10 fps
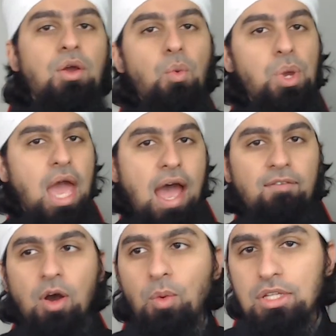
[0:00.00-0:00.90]
We have
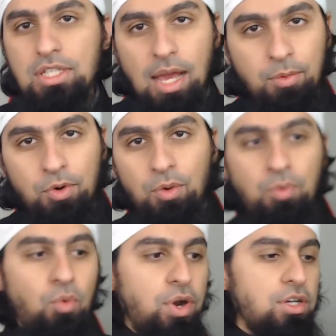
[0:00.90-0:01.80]
a WhatsApp group
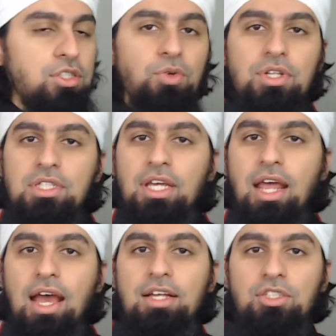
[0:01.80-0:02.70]
where students can
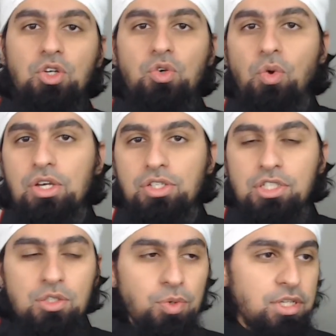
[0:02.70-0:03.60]
ask
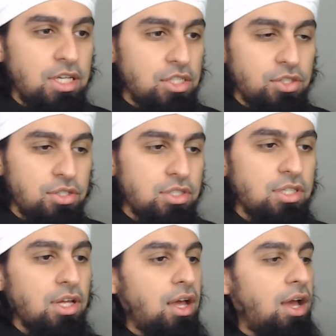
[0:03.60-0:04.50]
questions with teachers.